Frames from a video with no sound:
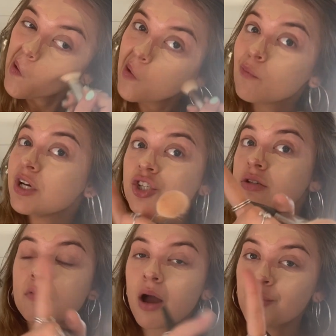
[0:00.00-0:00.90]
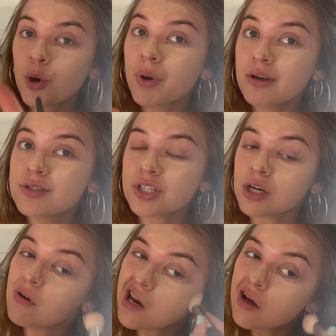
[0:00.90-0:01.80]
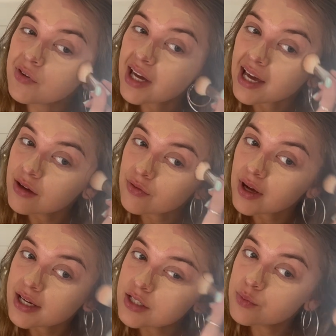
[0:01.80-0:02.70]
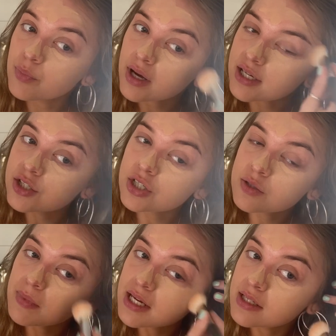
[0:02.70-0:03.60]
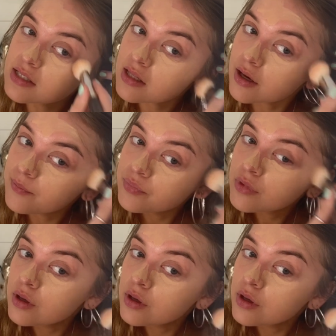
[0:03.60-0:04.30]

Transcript: which I'm not opposed to. I love a cake face, but it just means that